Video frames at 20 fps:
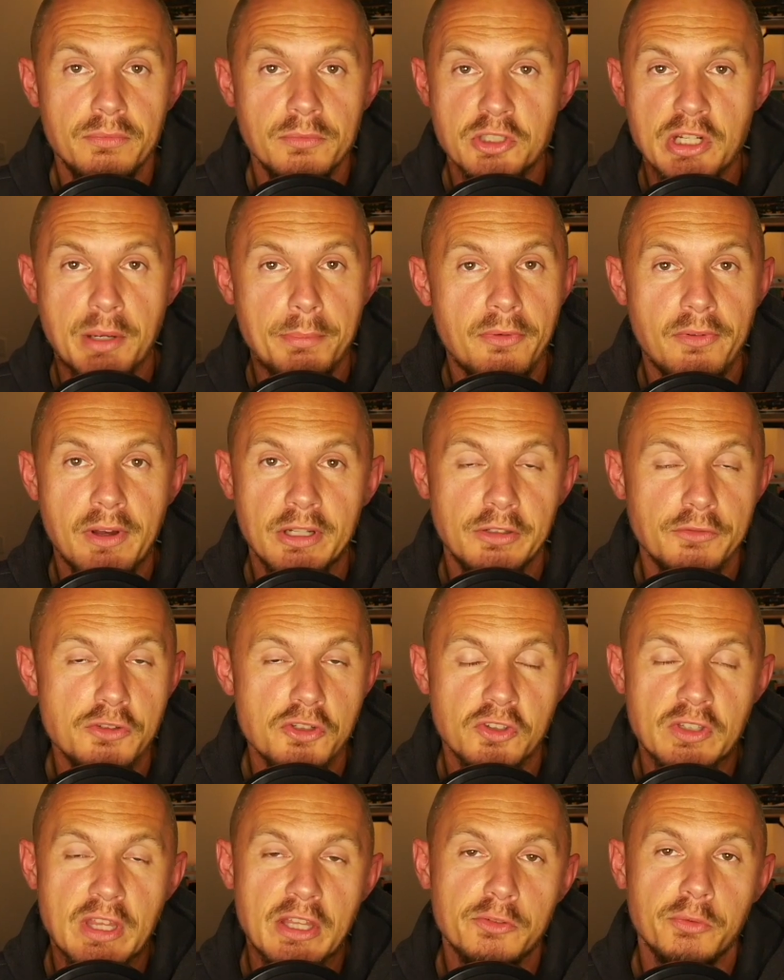Shapovalov
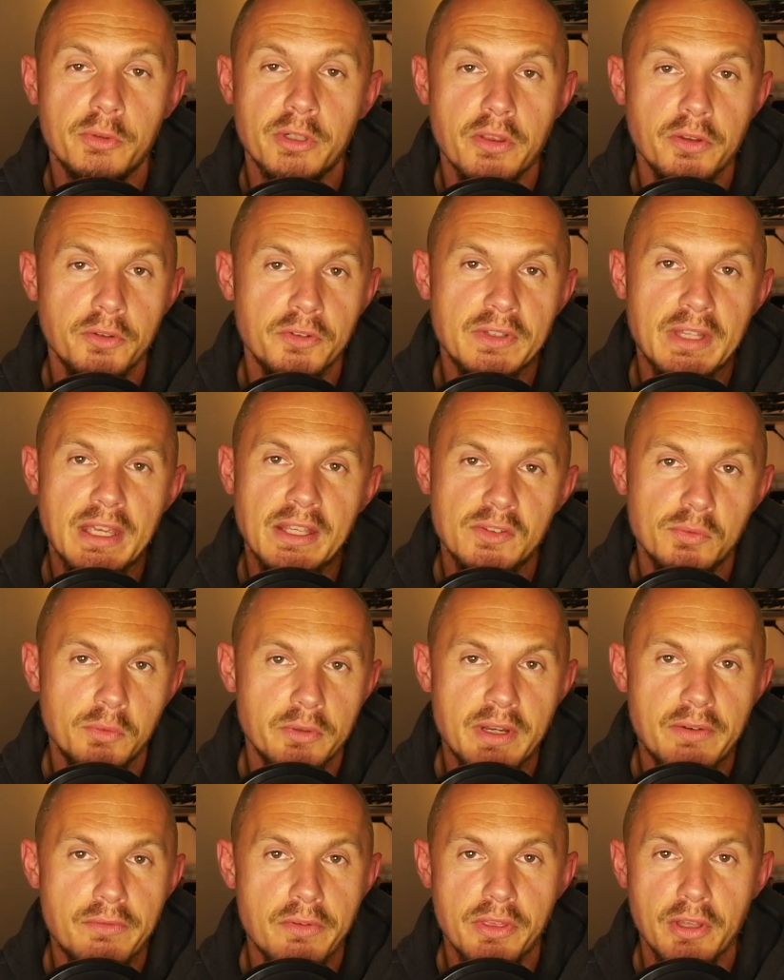just has one of those days when
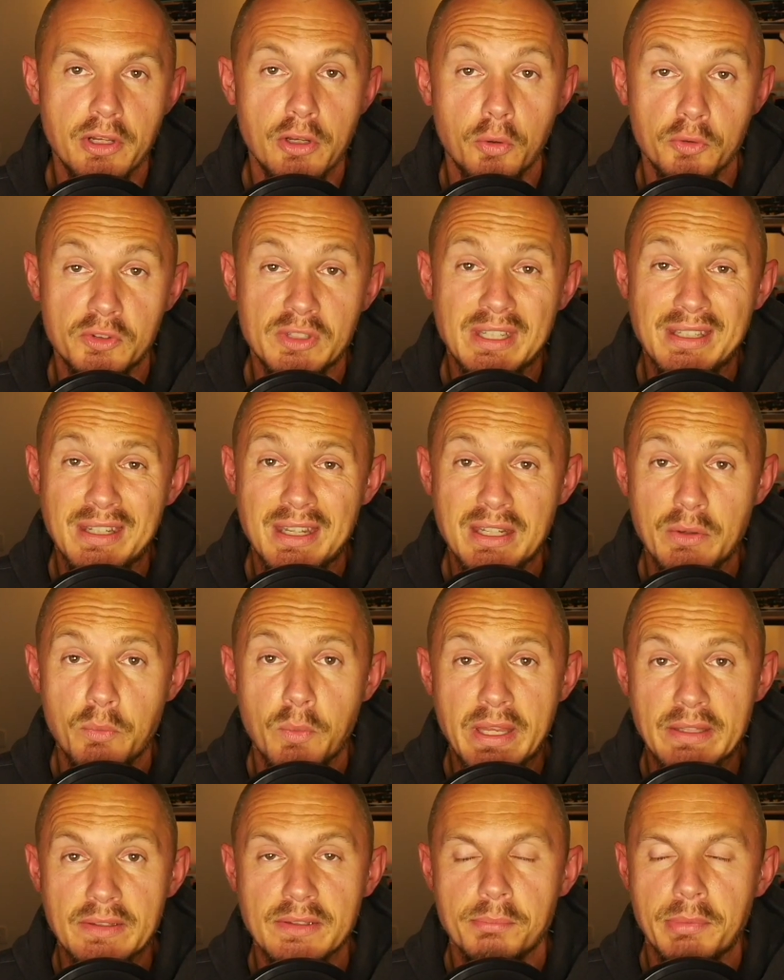everything goes in and he wins.